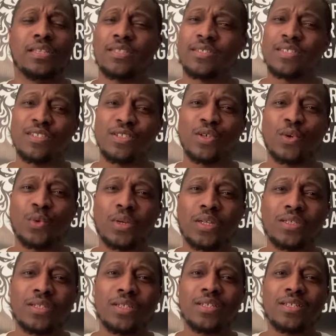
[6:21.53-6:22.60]
Is this a
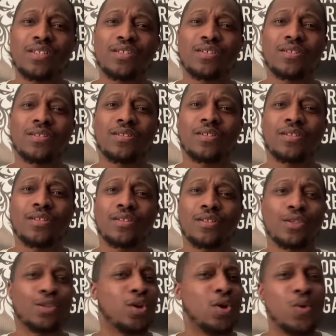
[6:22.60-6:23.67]
coincidence?
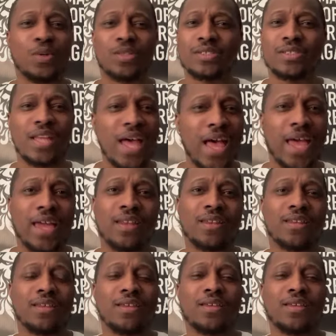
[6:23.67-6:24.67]
No, it's not.